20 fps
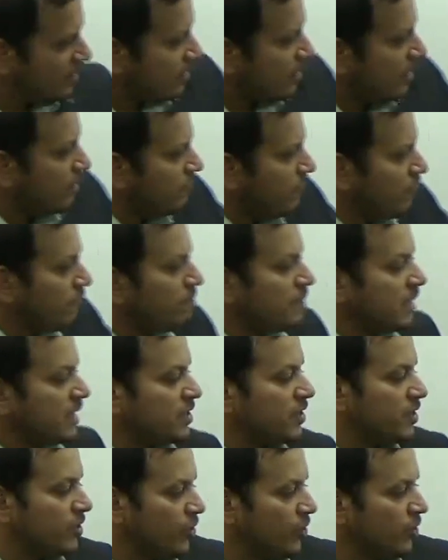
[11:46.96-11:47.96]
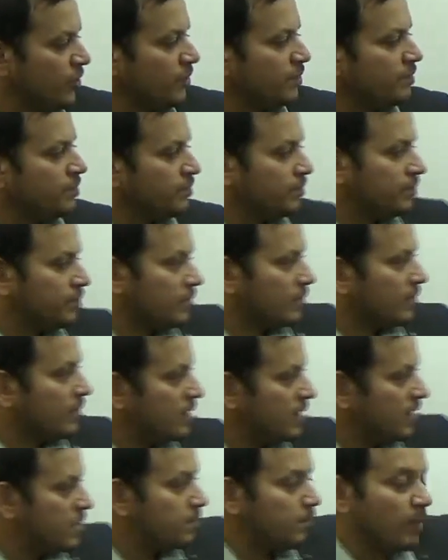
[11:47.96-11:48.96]
Gulf of Mexico,
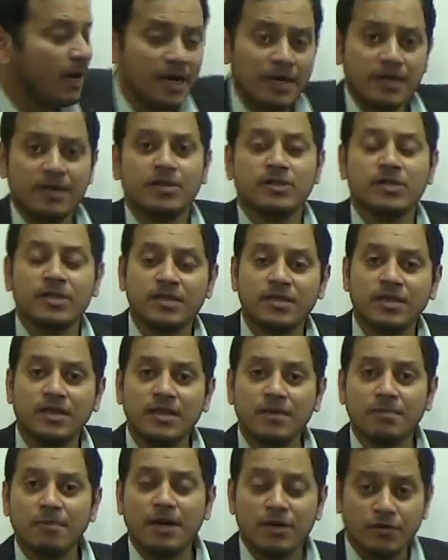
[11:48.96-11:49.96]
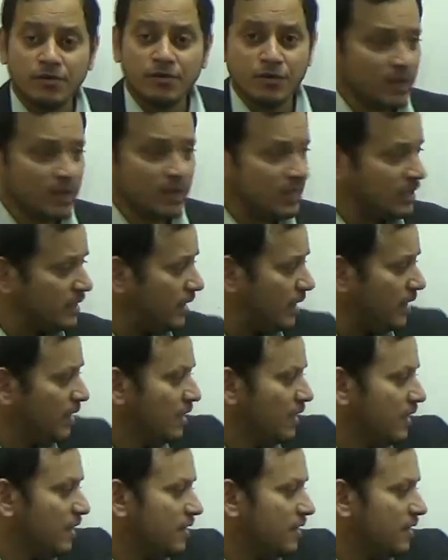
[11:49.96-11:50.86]
this part on the southern part of USA.